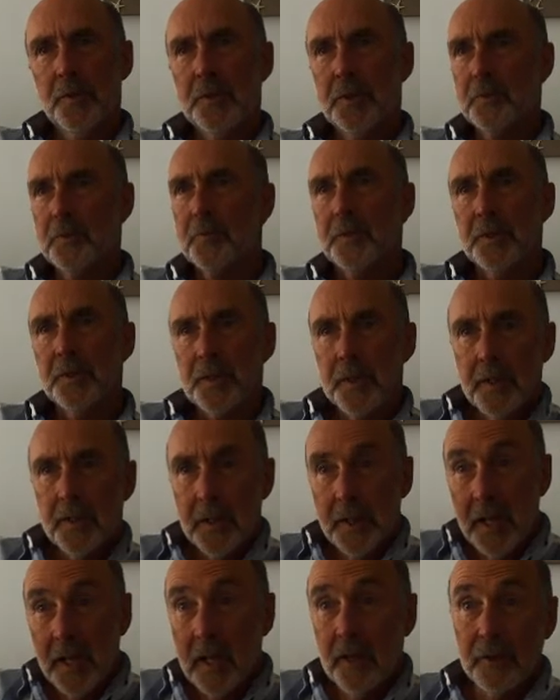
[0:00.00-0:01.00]
and that's why I say
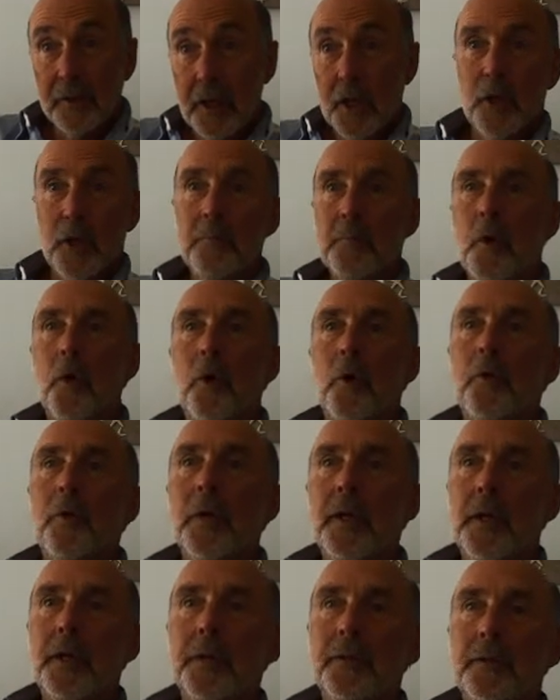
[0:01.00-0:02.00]
that outcome
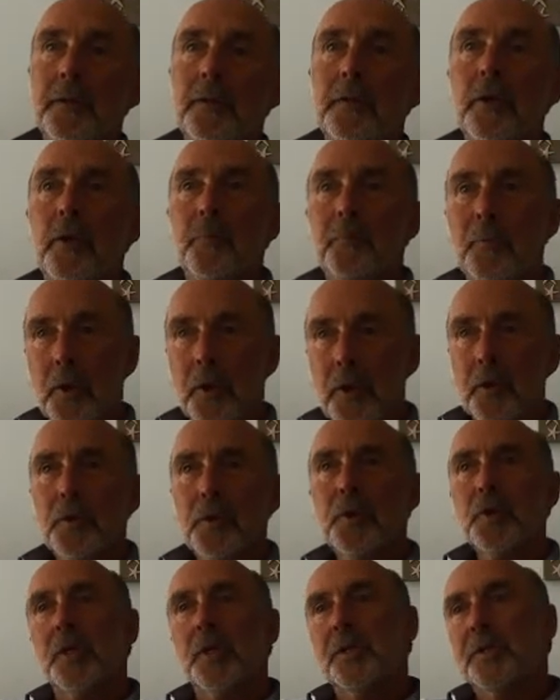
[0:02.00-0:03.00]
oriented yeah, yeah.
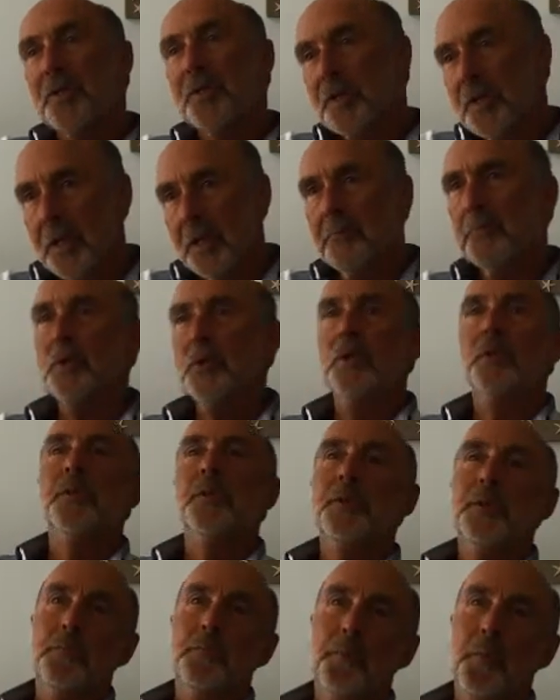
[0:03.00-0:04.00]
approach and assumption is